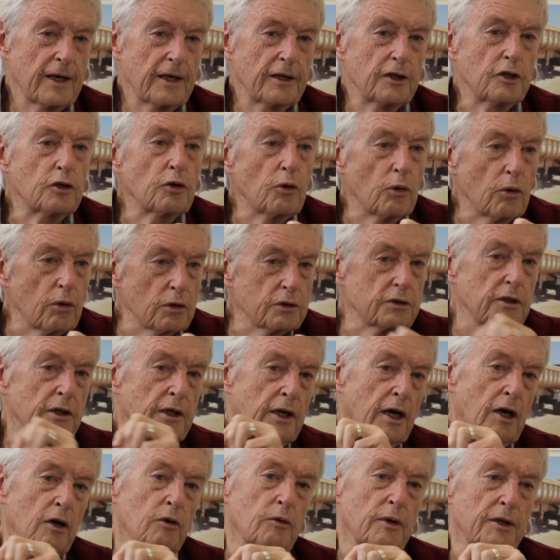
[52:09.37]
You also
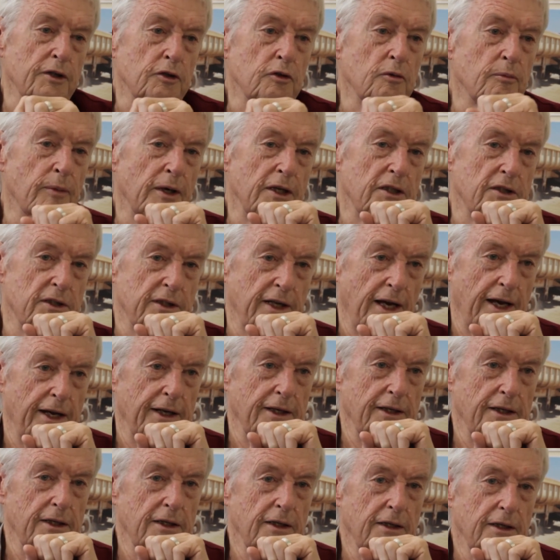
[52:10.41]
now want to make sand.
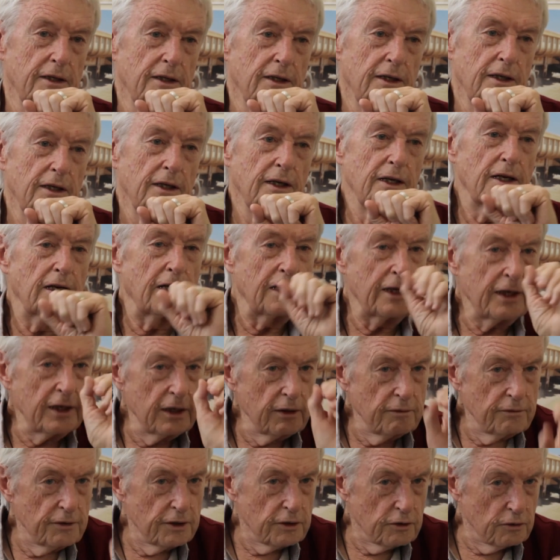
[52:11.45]

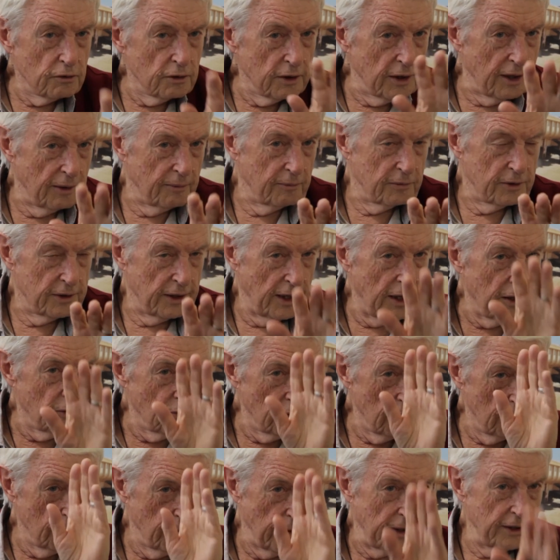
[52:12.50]
Leave it to them. They
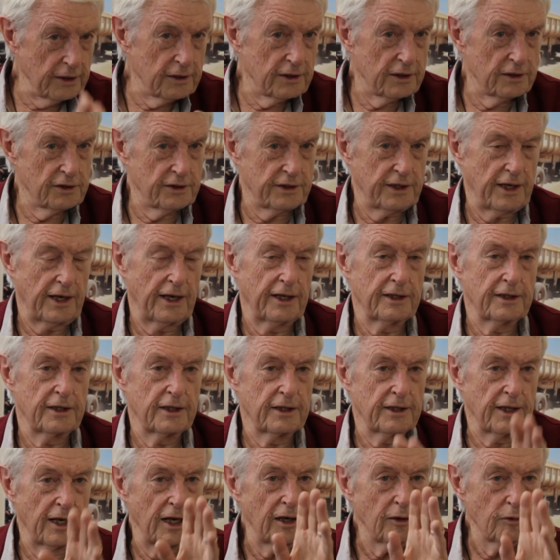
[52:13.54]
will make the sand and
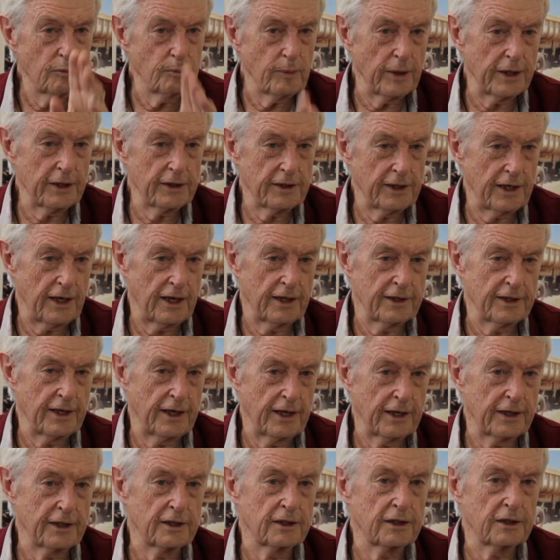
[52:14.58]
they will make the other
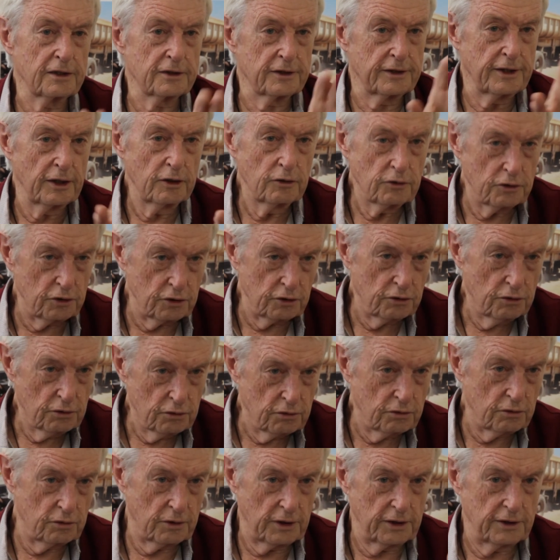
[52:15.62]
aggregates. Don't you
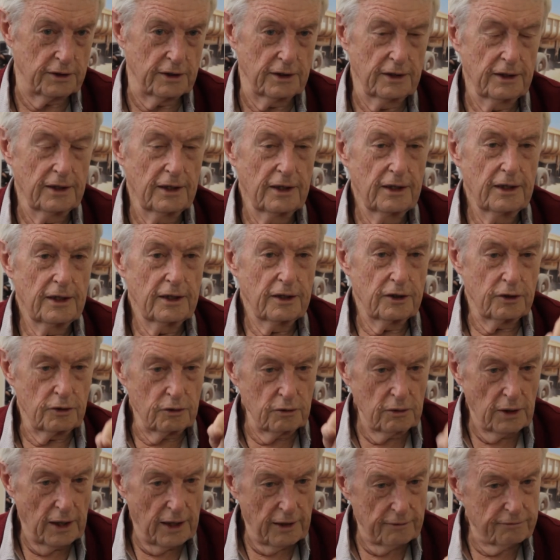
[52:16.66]
do it.
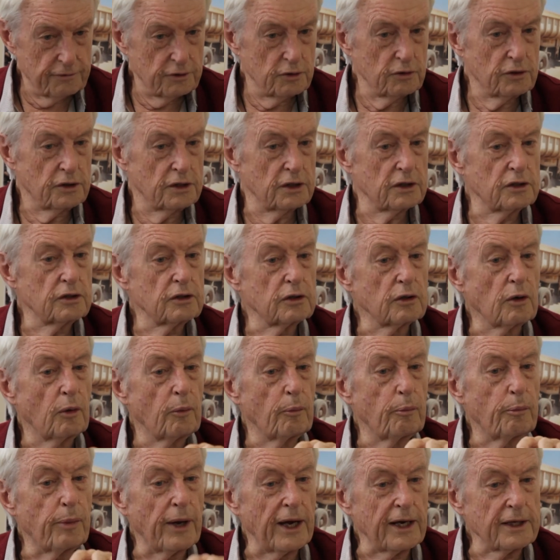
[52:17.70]
You have to just
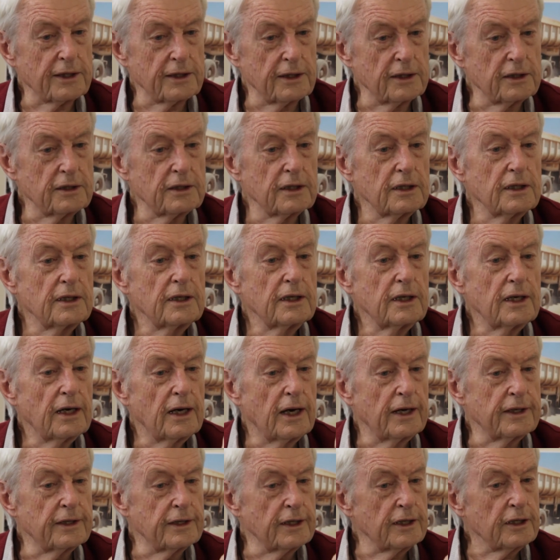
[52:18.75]
compact it
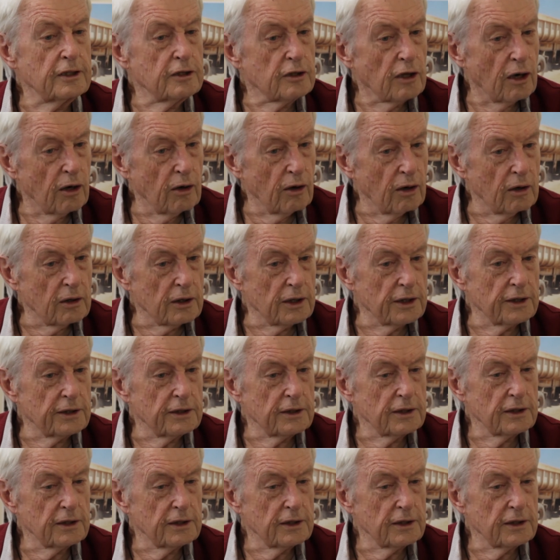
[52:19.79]
and interlock it.